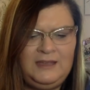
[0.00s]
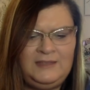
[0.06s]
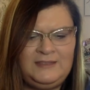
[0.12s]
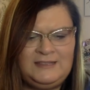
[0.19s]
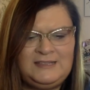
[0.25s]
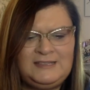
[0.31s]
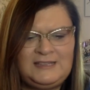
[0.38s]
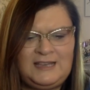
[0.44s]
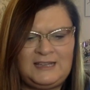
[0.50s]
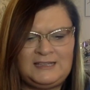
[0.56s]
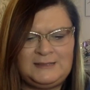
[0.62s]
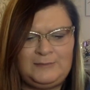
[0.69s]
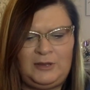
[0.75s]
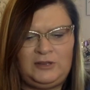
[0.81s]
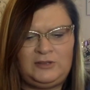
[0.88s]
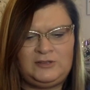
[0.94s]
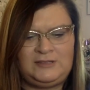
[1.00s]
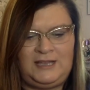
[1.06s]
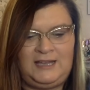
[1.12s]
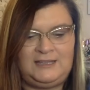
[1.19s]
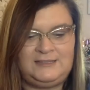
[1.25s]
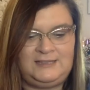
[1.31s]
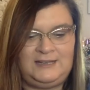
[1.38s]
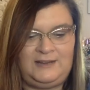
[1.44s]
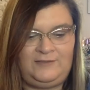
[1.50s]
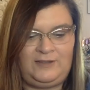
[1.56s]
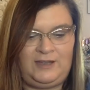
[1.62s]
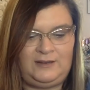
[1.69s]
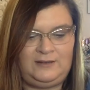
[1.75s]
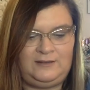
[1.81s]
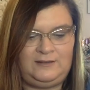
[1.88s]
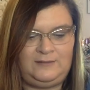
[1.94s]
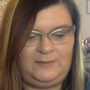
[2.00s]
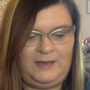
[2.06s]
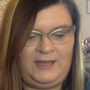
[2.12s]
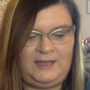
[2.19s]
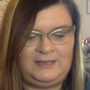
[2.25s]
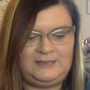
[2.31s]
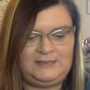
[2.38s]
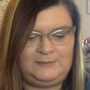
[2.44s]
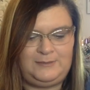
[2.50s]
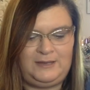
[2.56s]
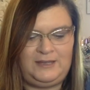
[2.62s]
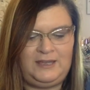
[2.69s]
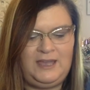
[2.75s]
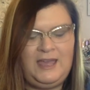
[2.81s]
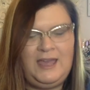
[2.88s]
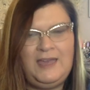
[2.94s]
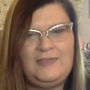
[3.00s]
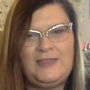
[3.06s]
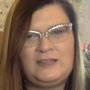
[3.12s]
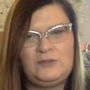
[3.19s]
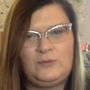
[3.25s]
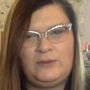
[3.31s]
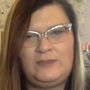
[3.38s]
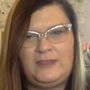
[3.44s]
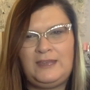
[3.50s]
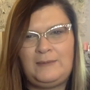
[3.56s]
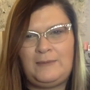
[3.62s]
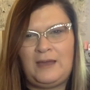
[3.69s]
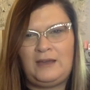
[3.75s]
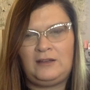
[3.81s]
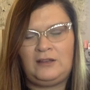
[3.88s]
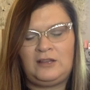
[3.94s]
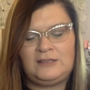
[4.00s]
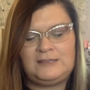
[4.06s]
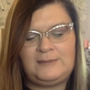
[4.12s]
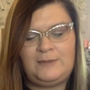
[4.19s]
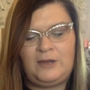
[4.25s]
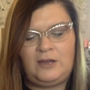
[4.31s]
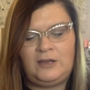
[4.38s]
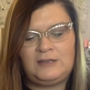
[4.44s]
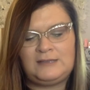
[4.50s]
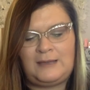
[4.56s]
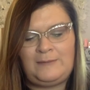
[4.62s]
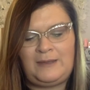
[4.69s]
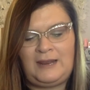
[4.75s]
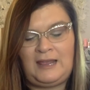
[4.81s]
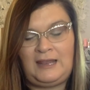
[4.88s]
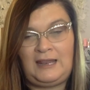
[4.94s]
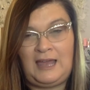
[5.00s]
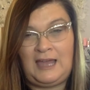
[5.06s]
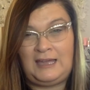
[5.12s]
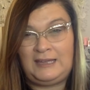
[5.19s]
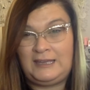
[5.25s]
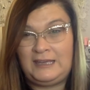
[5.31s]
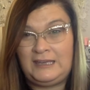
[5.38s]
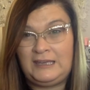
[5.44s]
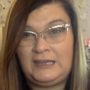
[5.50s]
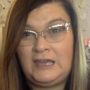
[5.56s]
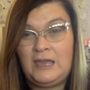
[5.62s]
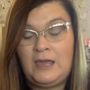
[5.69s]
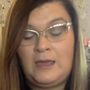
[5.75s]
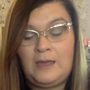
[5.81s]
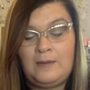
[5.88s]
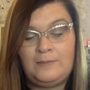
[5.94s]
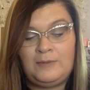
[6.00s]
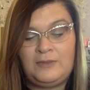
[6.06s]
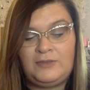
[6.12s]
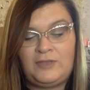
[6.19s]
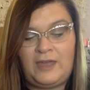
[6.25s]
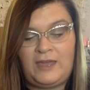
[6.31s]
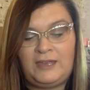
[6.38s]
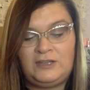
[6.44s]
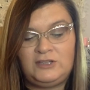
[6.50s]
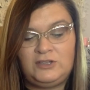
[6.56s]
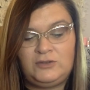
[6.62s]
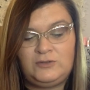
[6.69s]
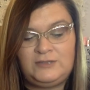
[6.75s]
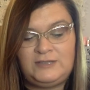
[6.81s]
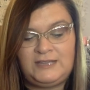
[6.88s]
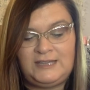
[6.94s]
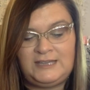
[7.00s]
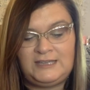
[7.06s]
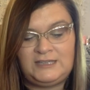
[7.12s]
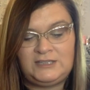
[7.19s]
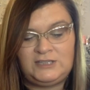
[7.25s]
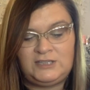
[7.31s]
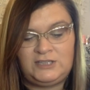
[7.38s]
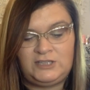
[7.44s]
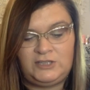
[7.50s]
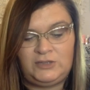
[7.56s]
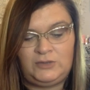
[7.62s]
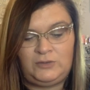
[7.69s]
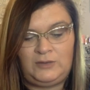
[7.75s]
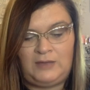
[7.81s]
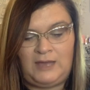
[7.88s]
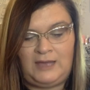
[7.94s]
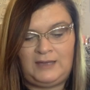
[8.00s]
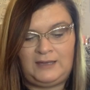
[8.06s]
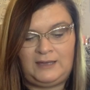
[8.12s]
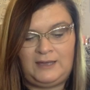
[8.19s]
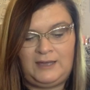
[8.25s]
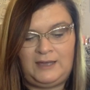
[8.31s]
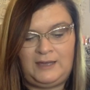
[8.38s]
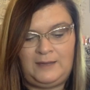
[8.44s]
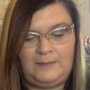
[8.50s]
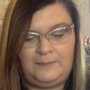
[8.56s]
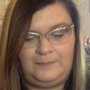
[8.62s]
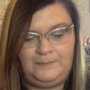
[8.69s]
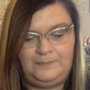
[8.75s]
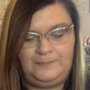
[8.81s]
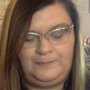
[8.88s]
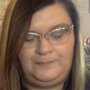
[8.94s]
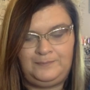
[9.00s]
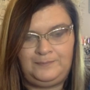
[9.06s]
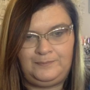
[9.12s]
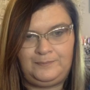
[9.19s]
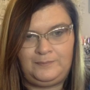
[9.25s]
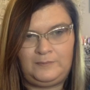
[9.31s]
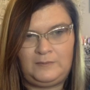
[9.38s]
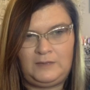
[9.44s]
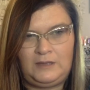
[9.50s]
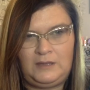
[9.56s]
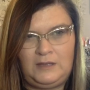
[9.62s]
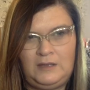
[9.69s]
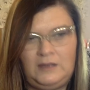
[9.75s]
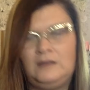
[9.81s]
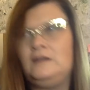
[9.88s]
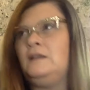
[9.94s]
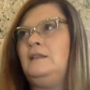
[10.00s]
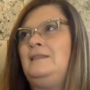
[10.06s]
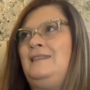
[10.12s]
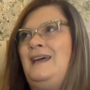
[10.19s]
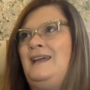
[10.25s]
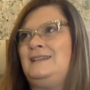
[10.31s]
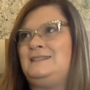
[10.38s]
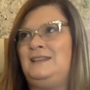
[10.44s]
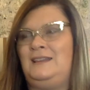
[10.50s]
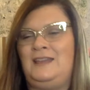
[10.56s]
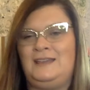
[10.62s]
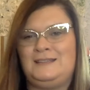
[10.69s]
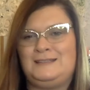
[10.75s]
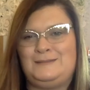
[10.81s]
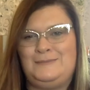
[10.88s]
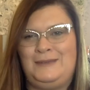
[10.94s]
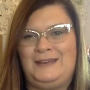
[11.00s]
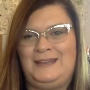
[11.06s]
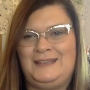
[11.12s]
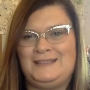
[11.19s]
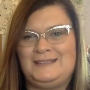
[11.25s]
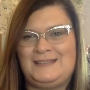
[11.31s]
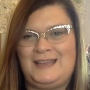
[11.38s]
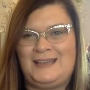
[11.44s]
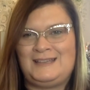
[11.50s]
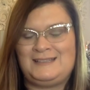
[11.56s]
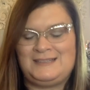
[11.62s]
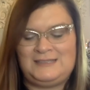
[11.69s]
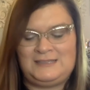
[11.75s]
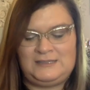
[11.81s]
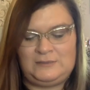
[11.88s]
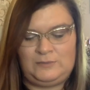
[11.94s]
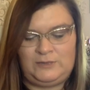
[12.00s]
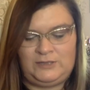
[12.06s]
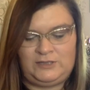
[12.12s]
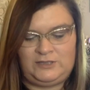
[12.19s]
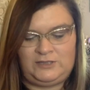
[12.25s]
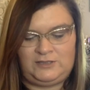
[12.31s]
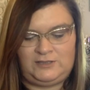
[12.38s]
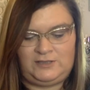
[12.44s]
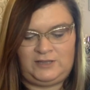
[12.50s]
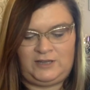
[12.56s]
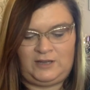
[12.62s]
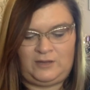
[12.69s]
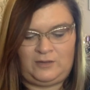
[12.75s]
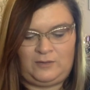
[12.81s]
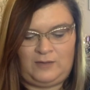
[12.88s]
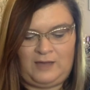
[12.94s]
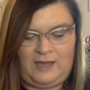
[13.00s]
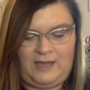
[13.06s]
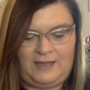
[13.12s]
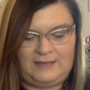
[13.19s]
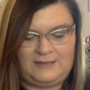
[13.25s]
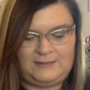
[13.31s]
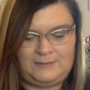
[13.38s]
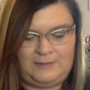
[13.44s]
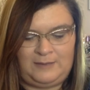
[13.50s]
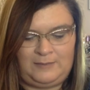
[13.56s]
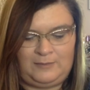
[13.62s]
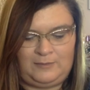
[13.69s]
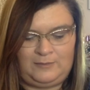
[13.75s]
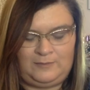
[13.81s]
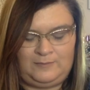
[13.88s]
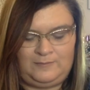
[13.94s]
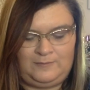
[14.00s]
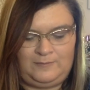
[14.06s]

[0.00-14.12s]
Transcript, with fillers: This is like a smaller size than I've gotten in the past, but that's one thing about Glossy Box. I mean, I like it, but they do tend to do like um, like deluxe mini sizes, which you know I had some people